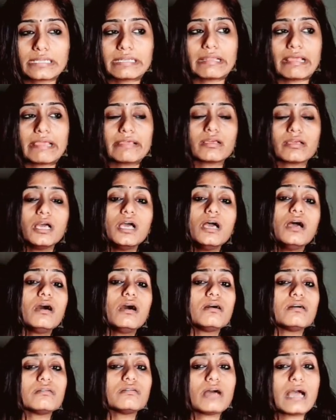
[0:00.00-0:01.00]
like
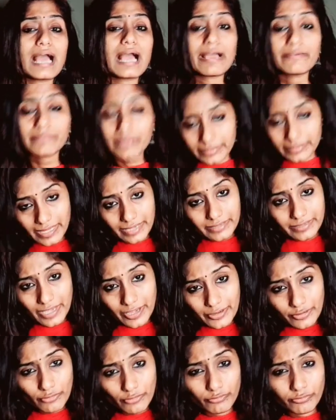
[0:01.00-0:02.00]
having that
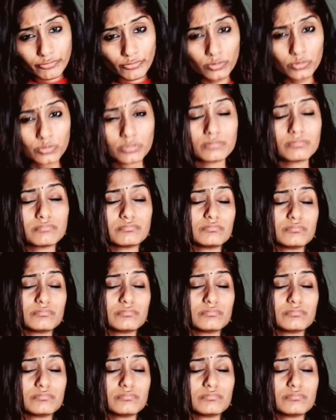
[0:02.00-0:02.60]
kind of food,